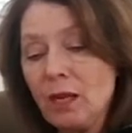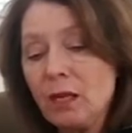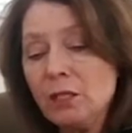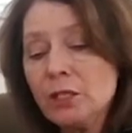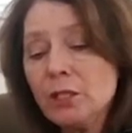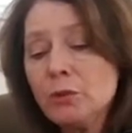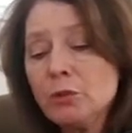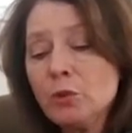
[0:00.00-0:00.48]

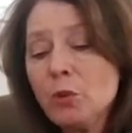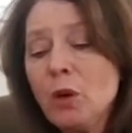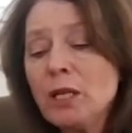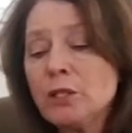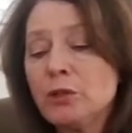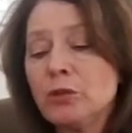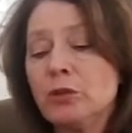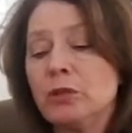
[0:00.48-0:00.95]
She was
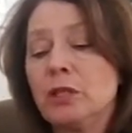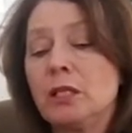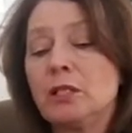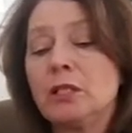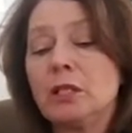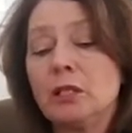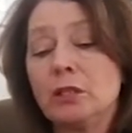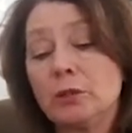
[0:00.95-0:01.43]
quite certain that
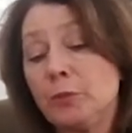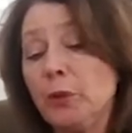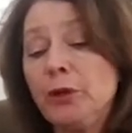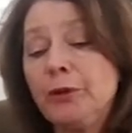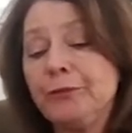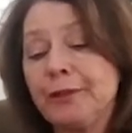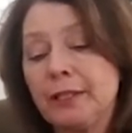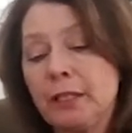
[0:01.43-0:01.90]
she looked
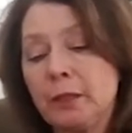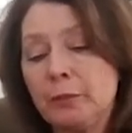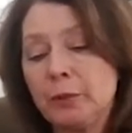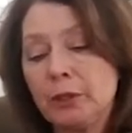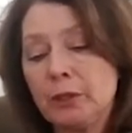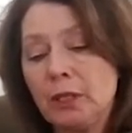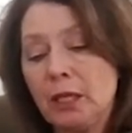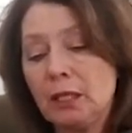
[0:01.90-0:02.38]
perfectly
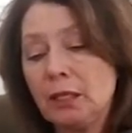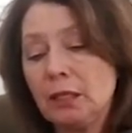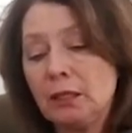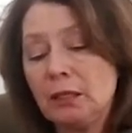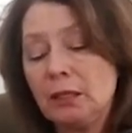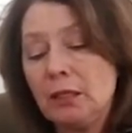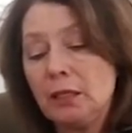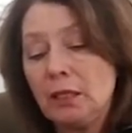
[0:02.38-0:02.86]
bird-like.
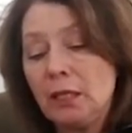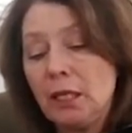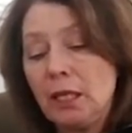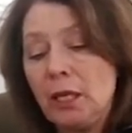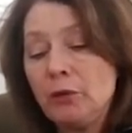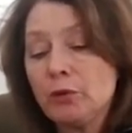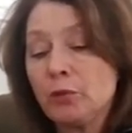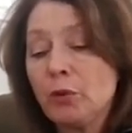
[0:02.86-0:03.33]

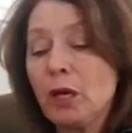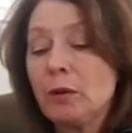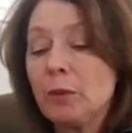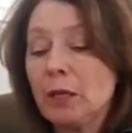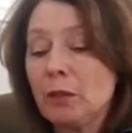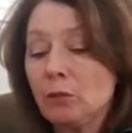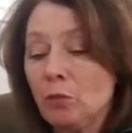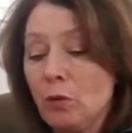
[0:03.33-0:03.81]
He was right
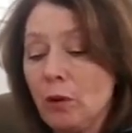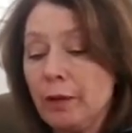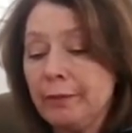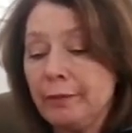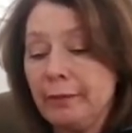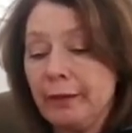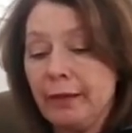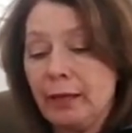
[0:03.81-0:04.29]
about
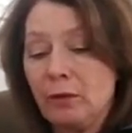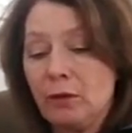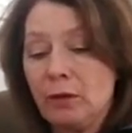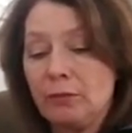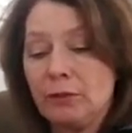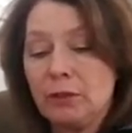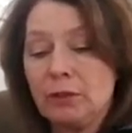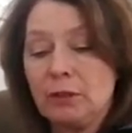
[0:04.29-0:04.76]
one thing,
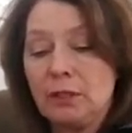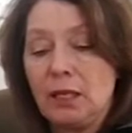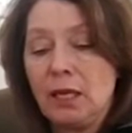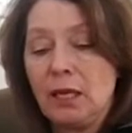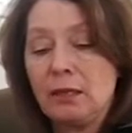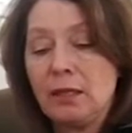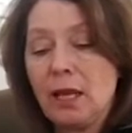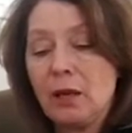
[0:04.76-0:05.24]
however,
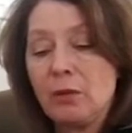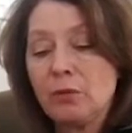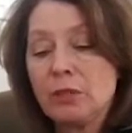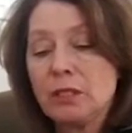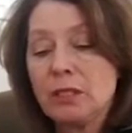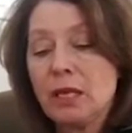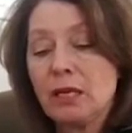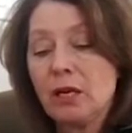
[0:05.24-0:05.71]
and that
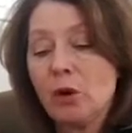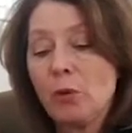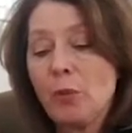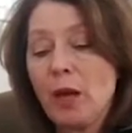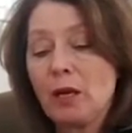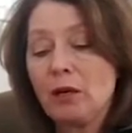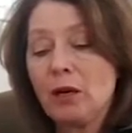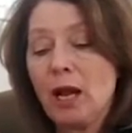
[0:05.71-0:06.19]
was that no
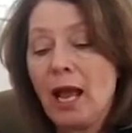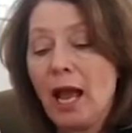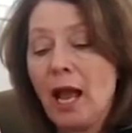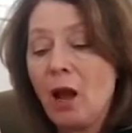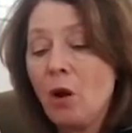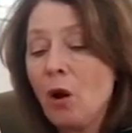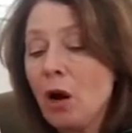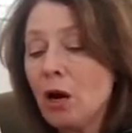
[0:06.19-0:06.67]
matter
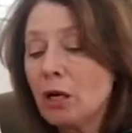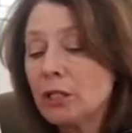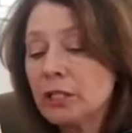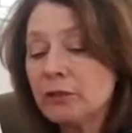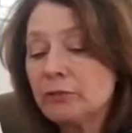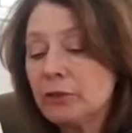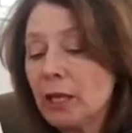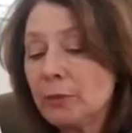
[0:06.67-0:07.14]
how hard
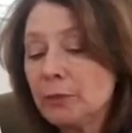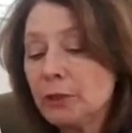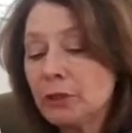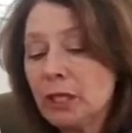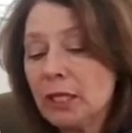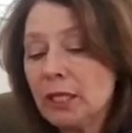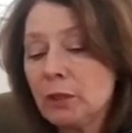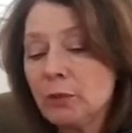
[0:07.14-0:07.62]
she flapped her
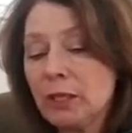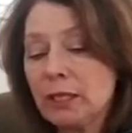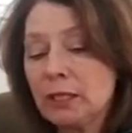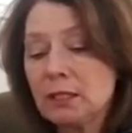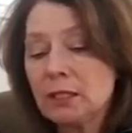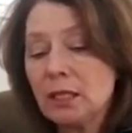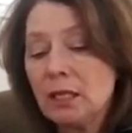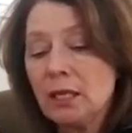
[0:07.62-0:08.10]
tiny
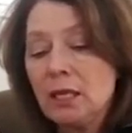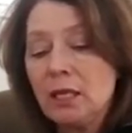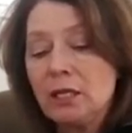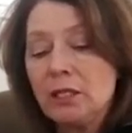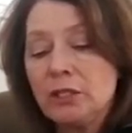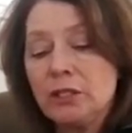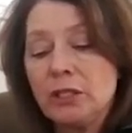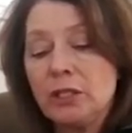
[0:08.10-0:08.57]
wings,
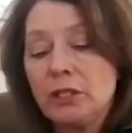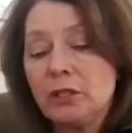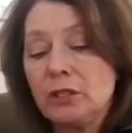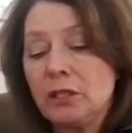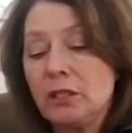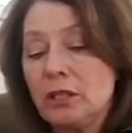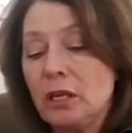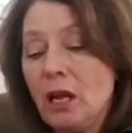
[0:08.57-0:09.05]
she
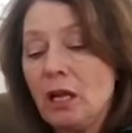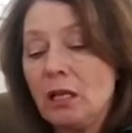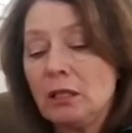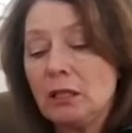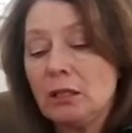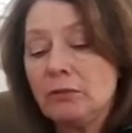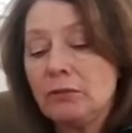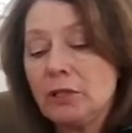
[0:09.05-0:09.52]
could
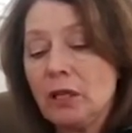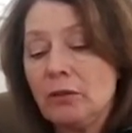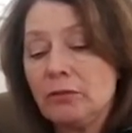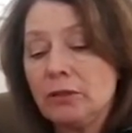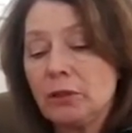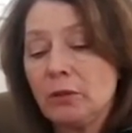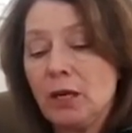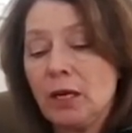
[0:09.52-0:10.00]
not lift
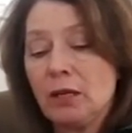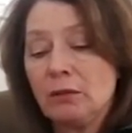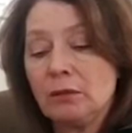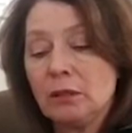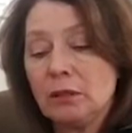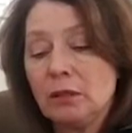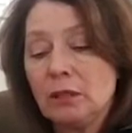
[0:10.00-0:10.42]
off the ground.